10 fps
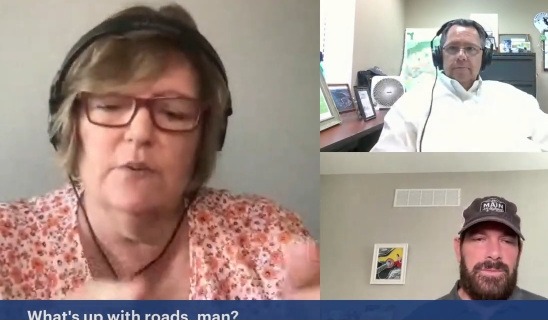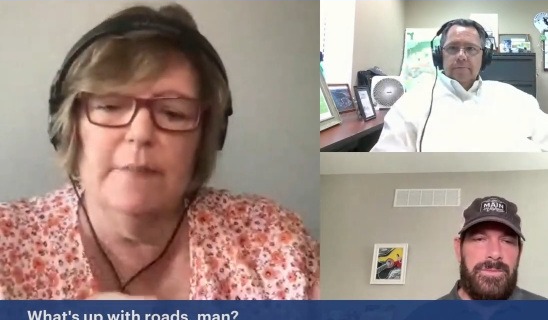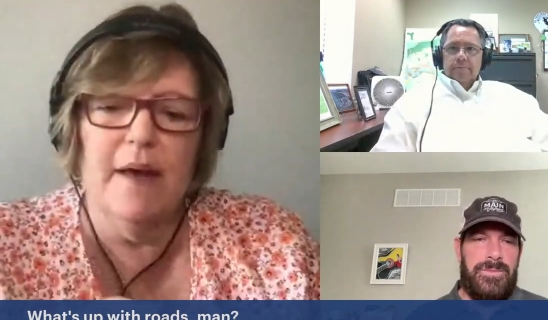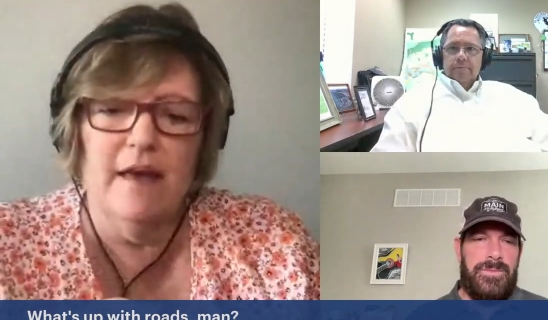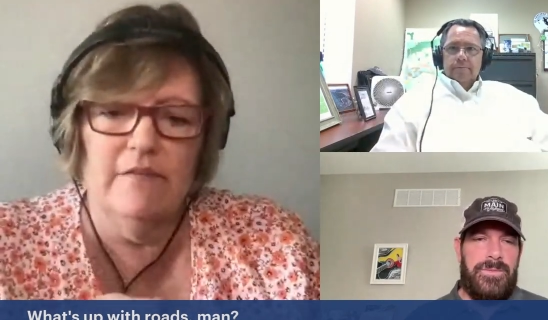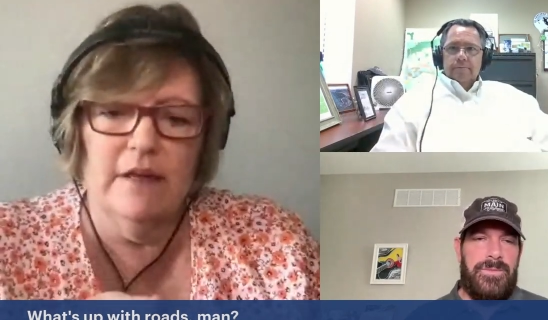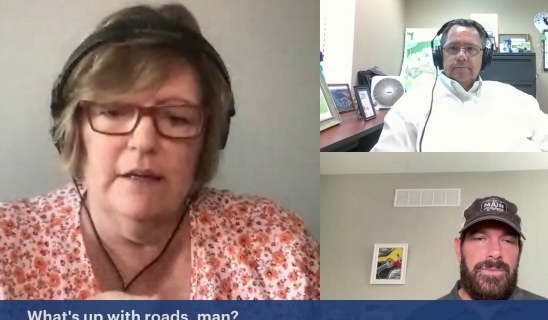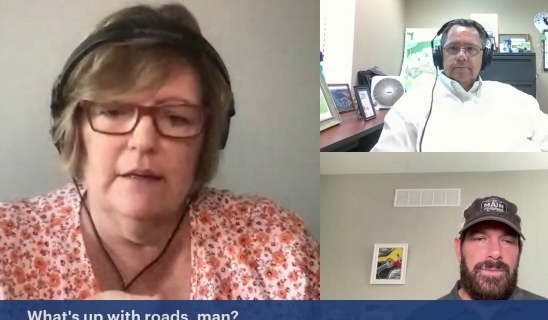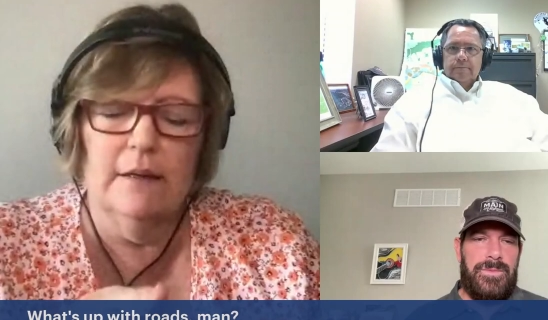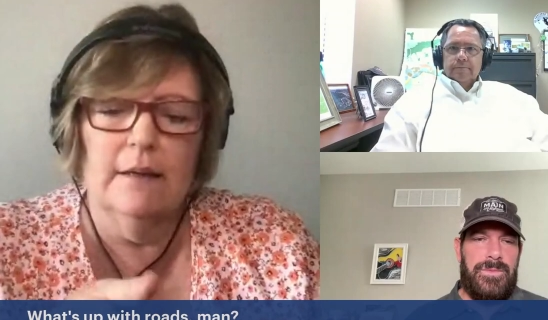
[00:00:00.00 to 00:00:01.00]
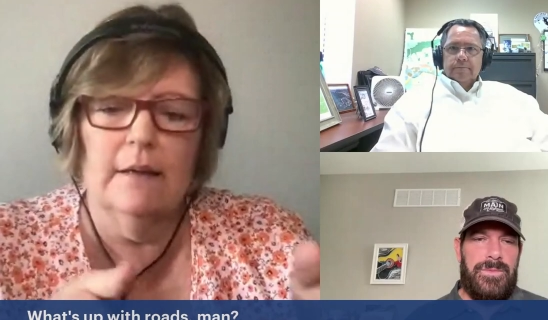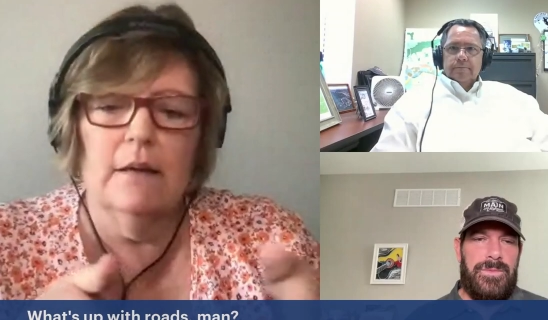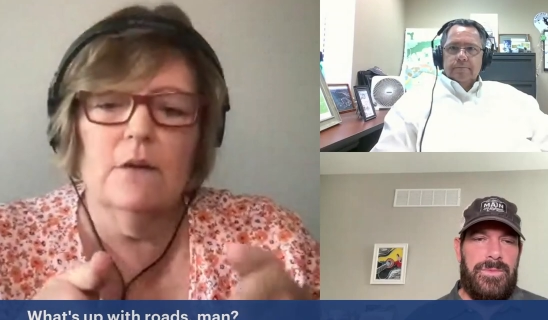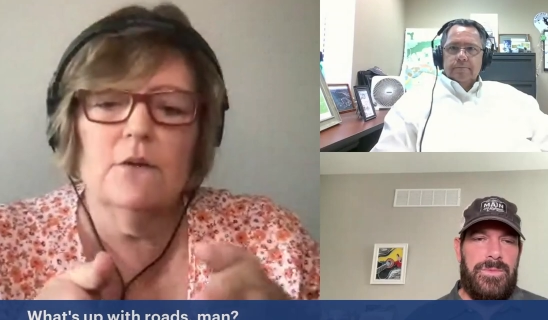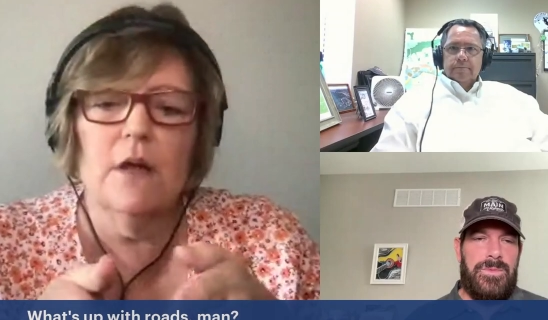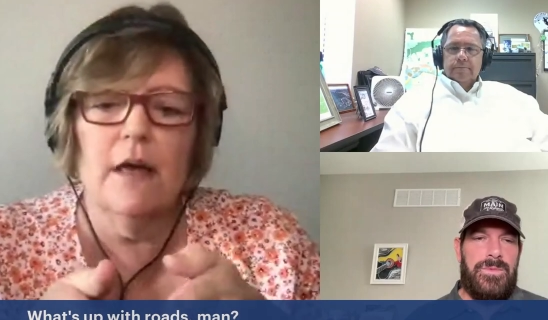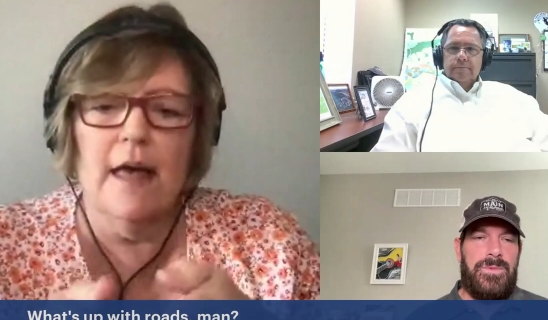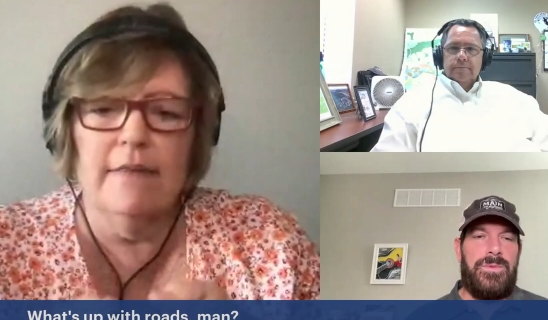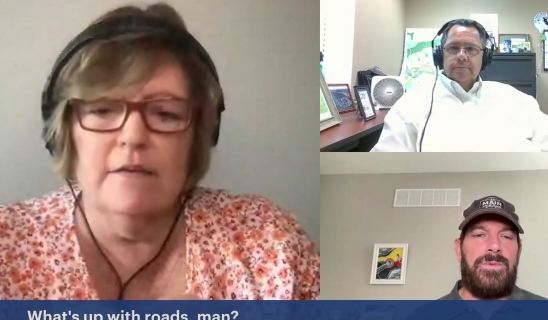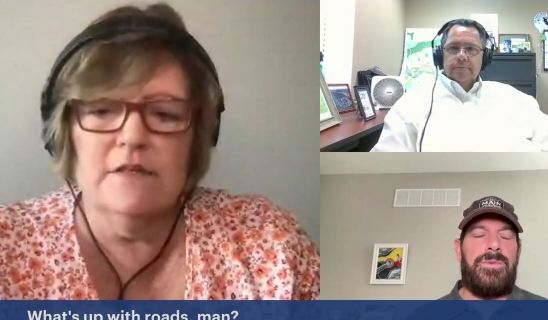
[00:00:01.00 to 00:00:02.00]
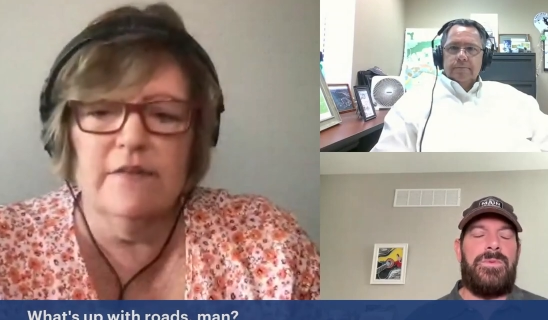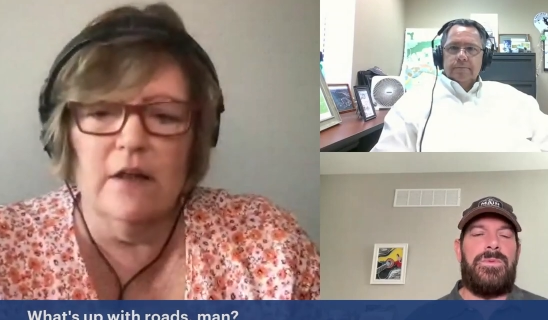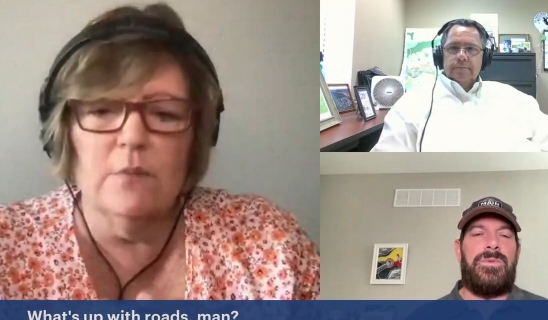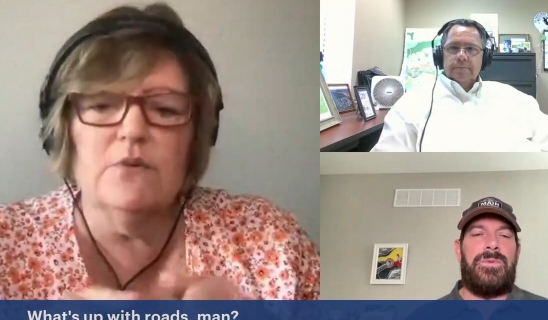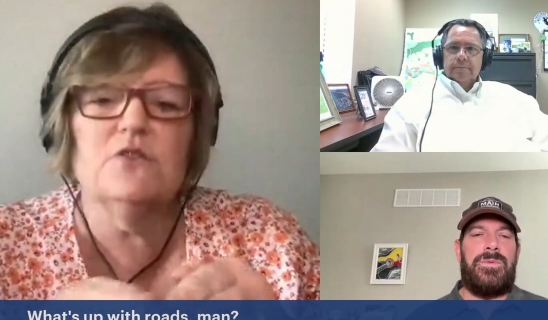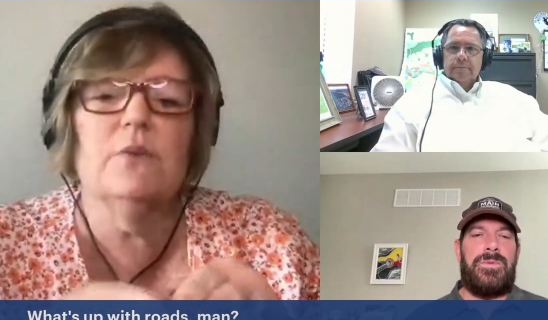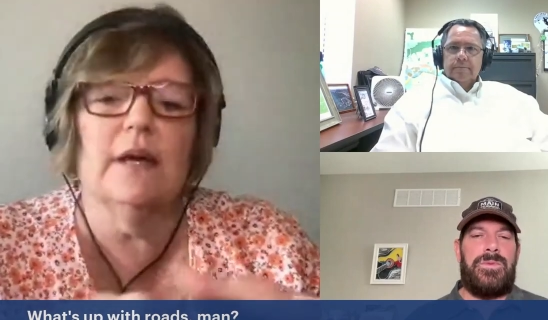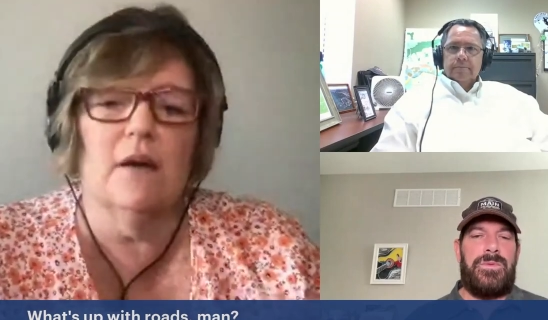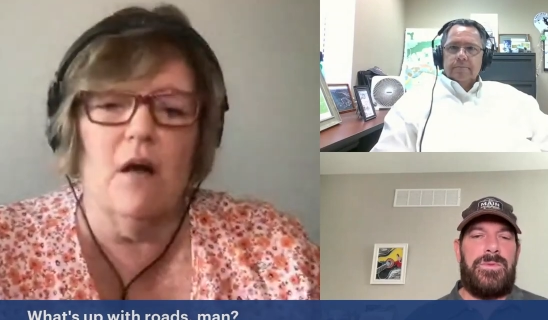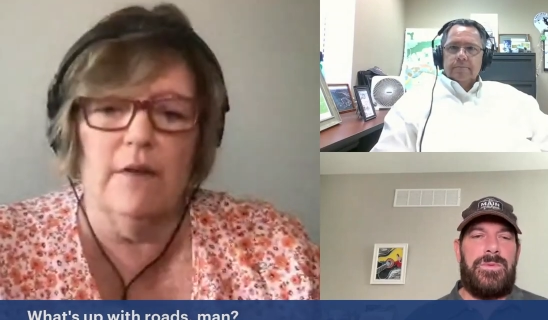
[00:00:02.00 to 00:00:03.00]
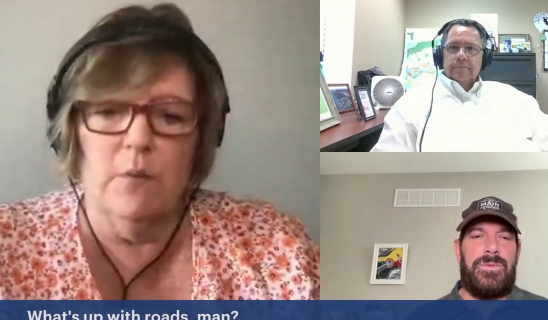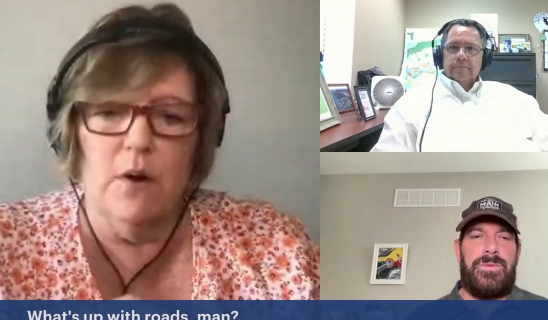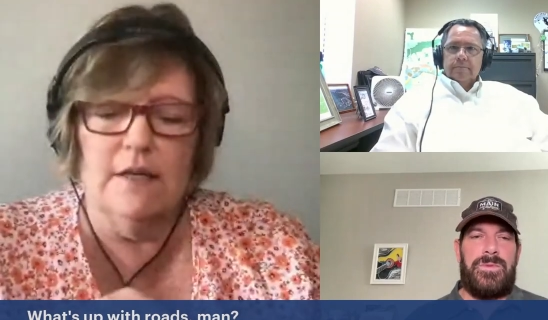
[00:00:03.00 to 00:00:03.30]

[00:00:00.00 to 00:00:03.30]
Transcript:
Speaker 1: repave it, and the developer's doing it all at